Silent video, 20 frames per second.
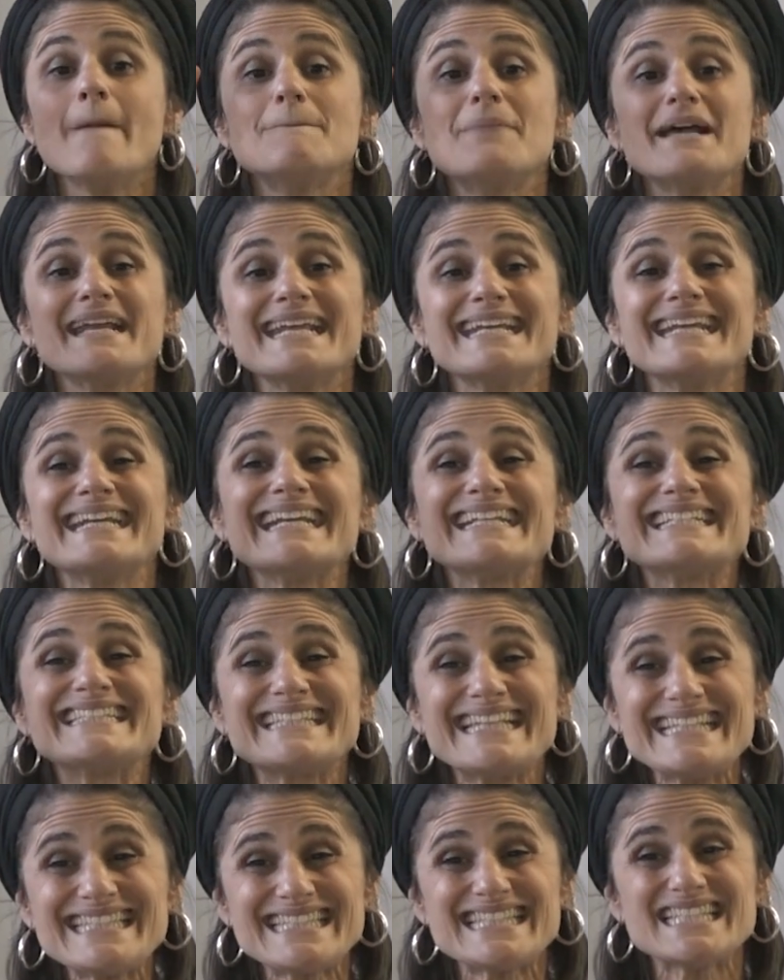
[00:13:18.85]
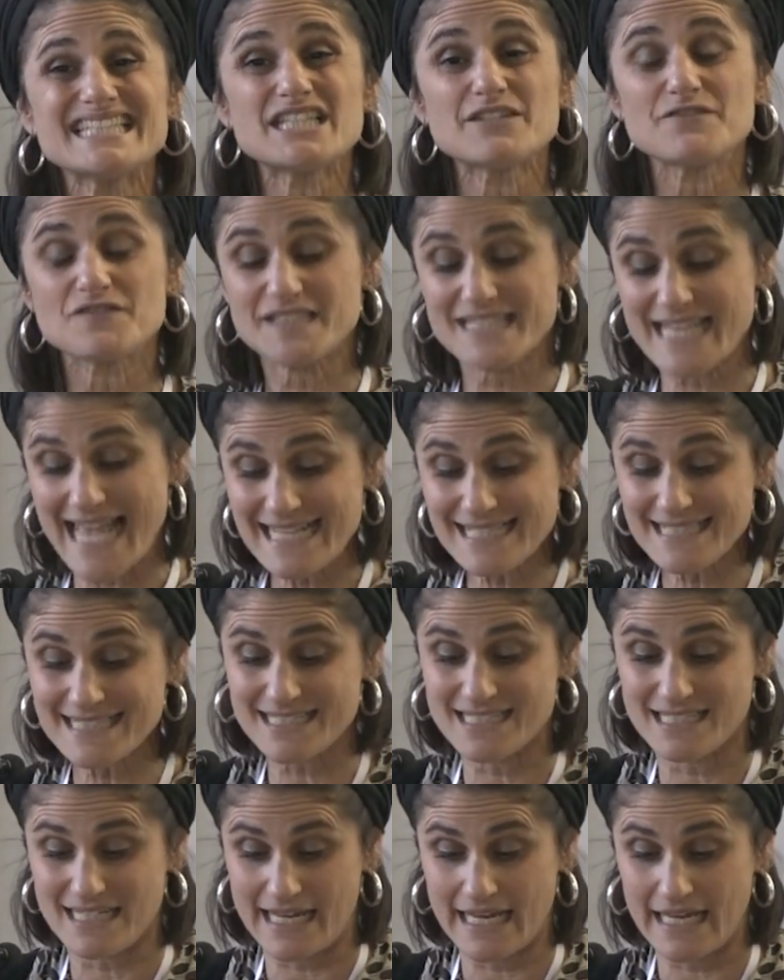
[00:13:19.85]
But in an existence of
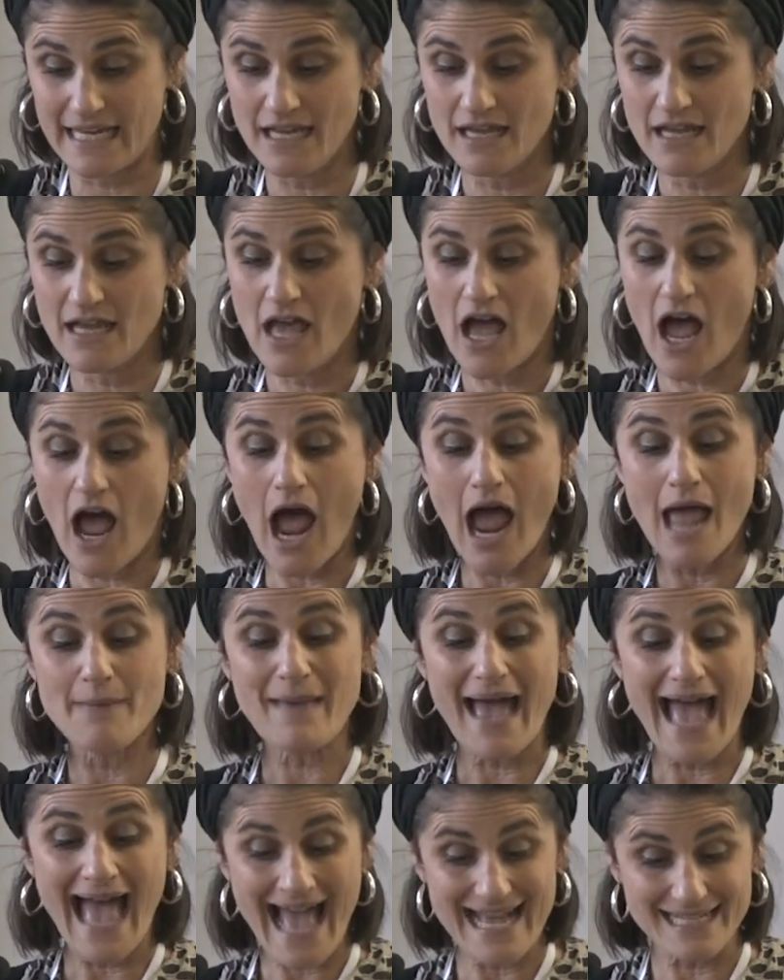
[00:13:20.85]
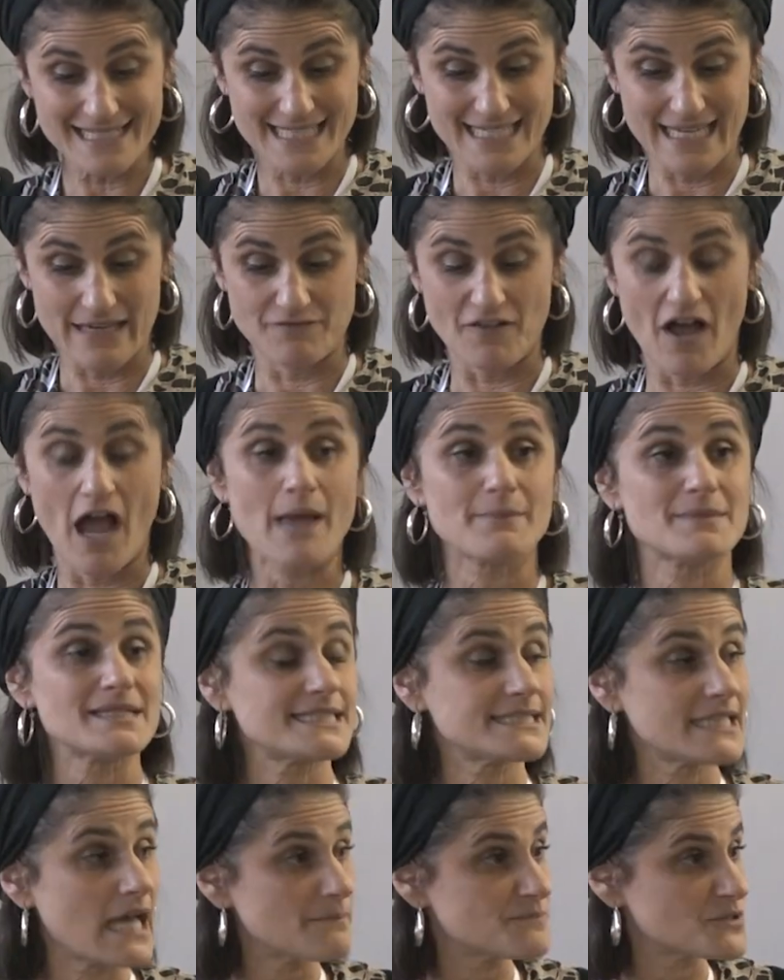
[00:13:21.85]
destiny, I'm active, I'm a
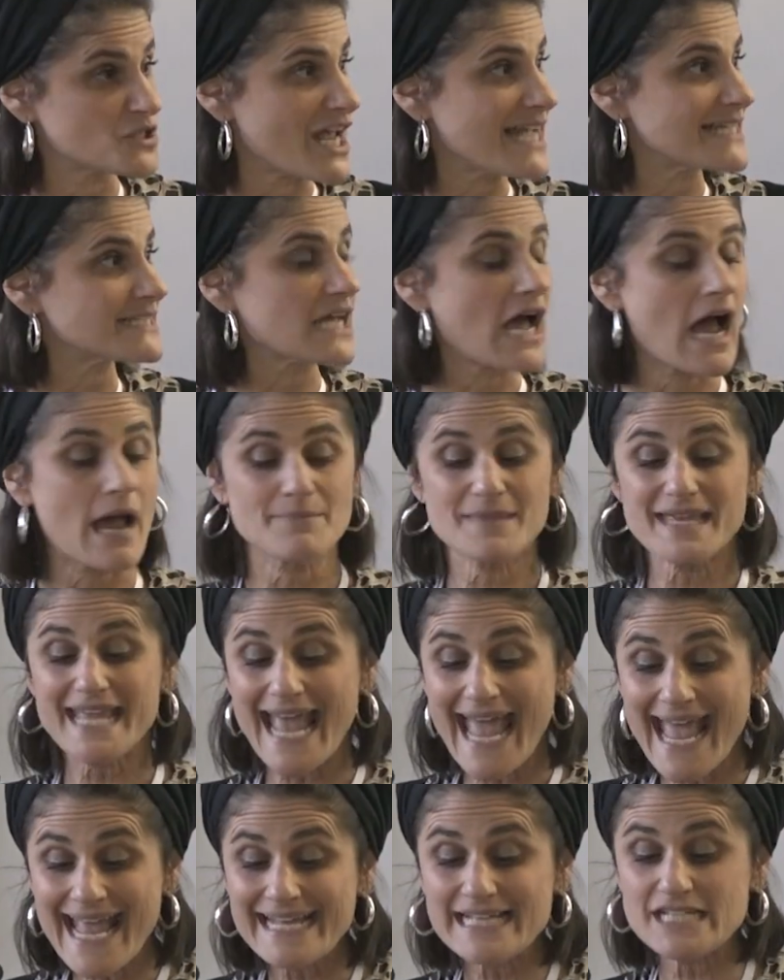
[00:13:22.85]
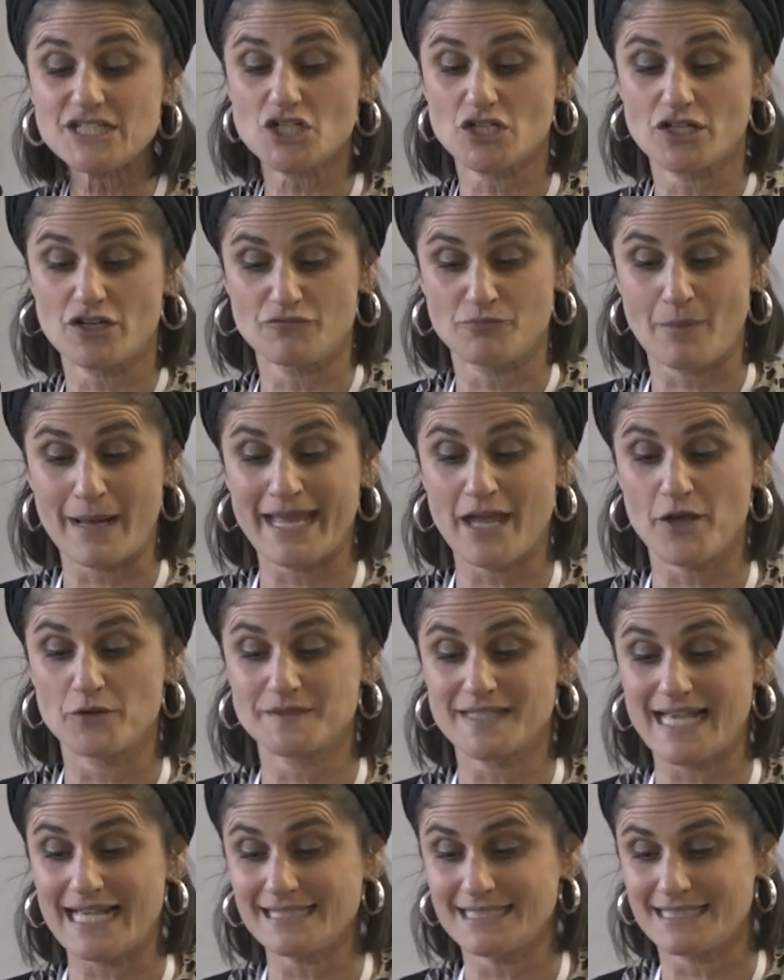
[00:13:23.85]
subject, I'm the agent of my
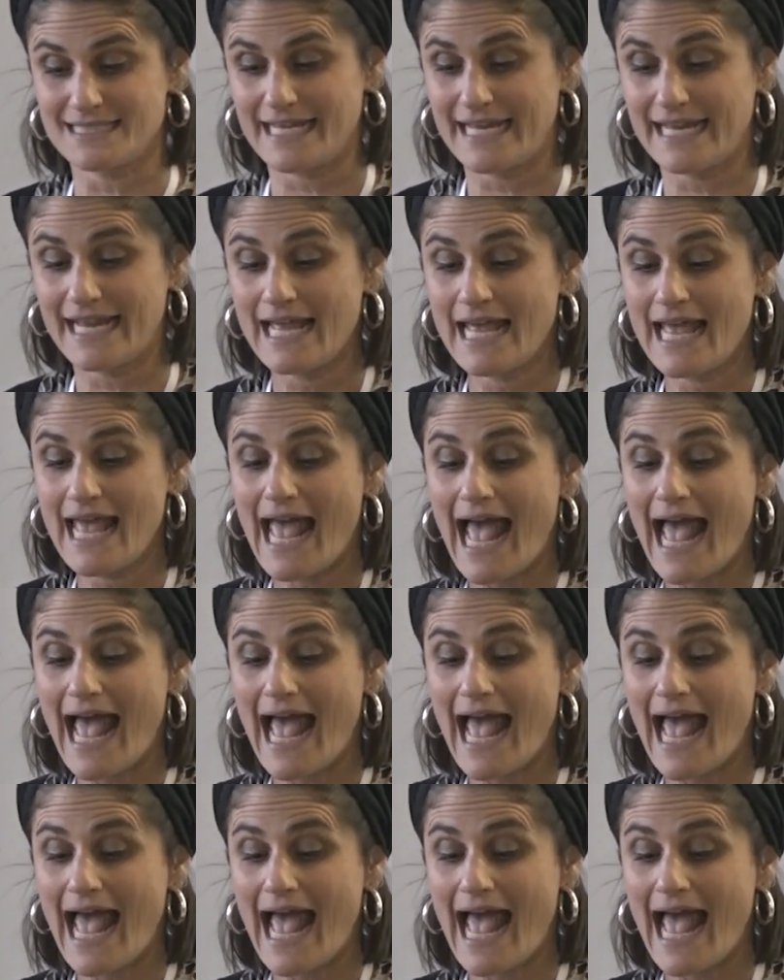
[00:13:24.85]
own destiny.